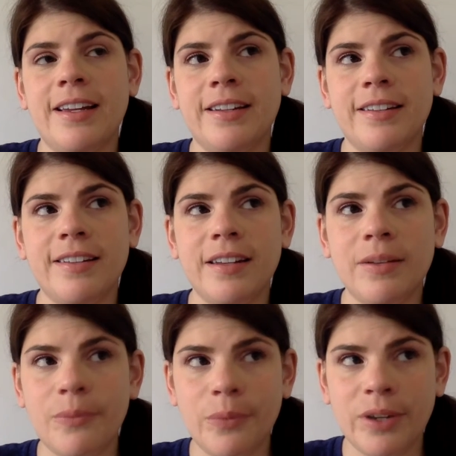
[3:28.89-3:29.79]
And
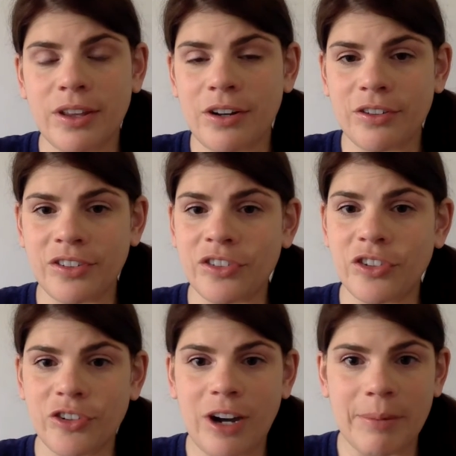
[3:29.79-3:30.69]
one of the nurses
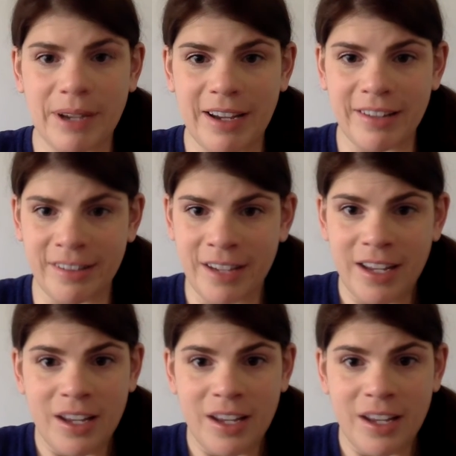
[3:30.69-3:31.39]
described it as